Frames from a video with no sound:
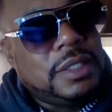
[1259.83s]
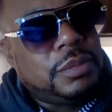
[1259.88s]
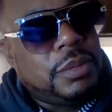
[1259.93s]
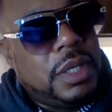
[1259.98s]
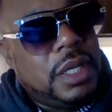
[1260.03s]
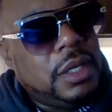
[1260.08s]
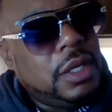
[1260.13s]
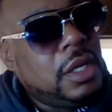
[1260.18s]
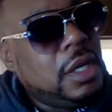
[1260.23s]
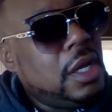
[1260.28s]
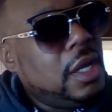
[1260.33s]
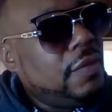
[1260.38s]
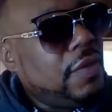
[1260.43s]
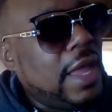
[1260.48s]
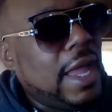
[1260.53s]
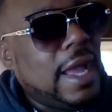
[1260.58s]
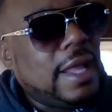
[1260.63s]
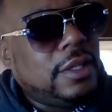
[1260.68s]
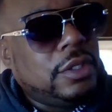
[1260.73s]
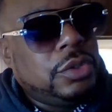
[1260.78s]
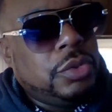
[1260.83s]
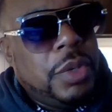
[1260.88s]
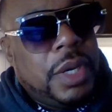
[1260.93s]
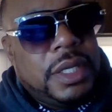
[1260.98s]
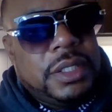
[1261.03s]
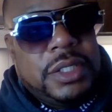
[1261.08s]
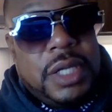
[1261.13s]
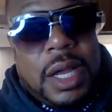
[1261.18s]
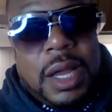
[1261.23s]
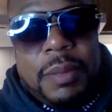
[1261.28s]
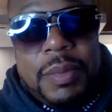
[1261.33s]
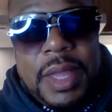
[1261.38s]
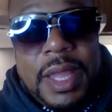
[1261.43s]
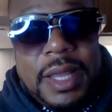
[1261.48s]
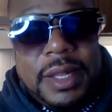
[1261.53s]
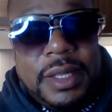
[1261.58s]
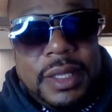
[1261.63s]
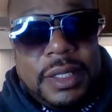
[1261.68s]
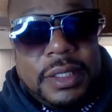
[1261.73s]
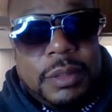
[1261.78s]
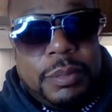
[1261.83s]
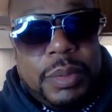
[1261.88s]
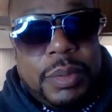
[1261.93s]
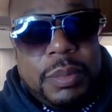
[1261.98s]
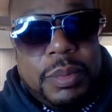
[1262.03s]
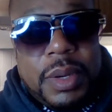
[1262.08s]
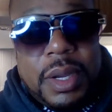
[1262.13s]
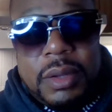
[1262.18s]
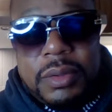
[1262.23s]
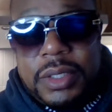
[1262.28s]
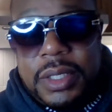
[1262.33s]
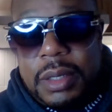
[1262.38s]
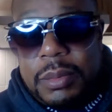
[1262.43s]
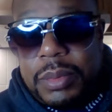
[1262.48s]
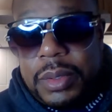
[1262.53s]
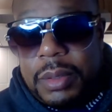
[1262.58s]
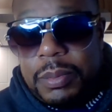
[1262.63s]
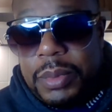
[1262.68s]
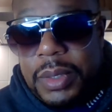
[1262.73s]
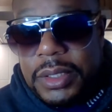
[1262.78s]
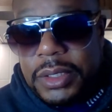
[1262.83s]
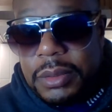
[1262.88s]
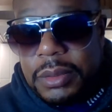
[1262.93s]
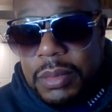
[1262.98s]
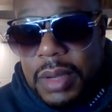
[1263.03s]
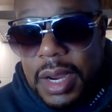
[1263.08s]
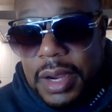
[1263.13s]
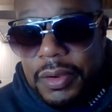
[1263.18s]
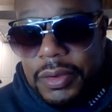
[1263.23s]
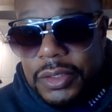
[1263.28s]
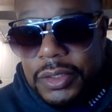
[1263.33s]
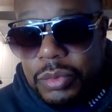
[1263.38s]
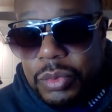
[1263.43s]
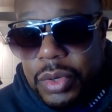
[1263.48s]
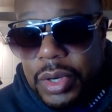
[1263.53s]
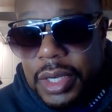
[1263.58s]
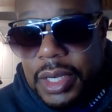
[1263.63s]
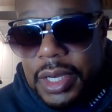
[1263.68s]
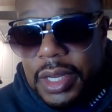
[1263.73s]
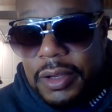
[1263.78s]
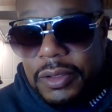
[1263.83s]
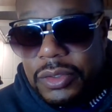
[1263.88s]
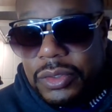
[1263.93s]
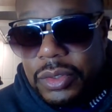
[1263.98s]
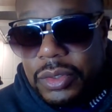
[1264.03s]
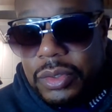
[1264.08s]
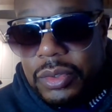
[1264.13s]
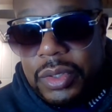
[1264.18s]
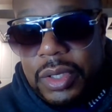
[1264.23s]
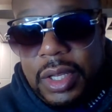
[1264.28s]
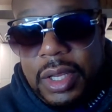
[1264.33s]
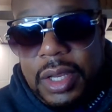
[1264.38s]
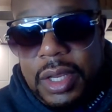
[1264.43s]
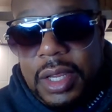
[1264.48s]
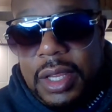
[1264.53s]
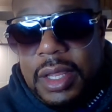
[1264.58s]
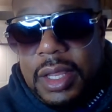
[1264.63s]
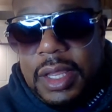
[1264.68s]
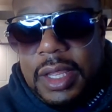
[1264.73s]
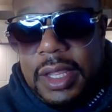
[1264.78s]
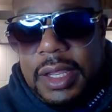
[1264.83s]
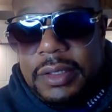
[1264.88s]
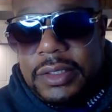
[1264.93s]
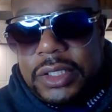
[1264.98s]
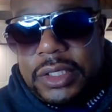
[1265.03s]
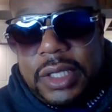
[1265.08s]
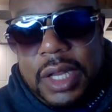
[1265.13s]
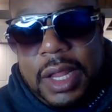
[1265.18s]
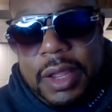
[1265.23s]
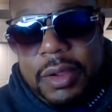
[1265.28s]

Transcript: But they had to do their job. They had to get the people out there, but a bunch of migrants were in there. So it was just like